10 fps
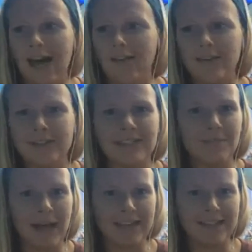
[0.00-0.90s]
Obviously,
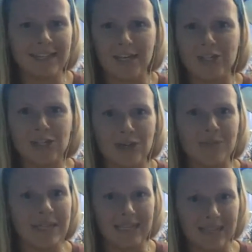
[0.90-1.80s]
plastic shouldn't
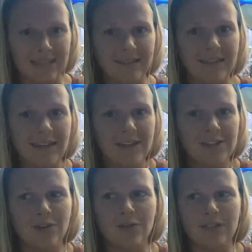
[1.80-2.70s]
be eaten,
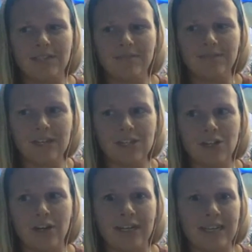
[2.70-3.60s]
so these fish
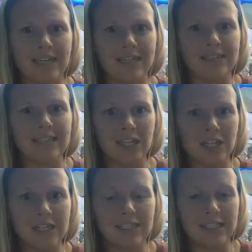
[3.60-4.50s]
are getting
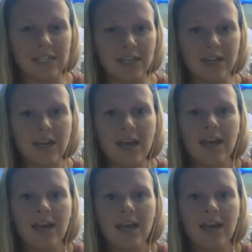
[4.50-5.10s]
sicker and sicker.